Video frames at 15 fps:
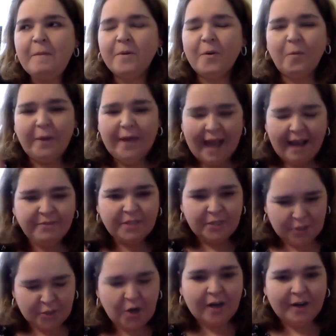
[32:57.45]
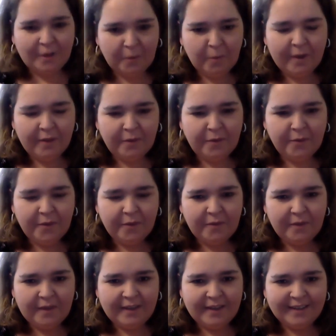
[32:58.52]
but we have to start with
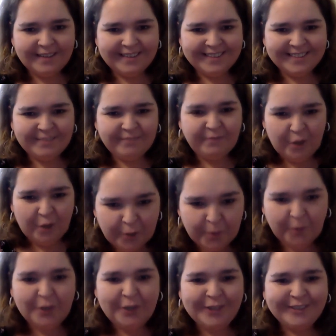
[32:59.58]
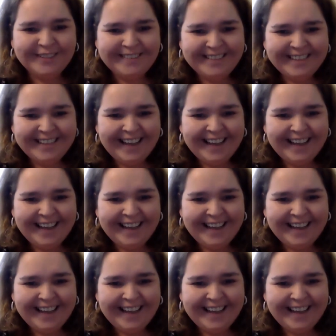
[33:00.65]
the vulnerable,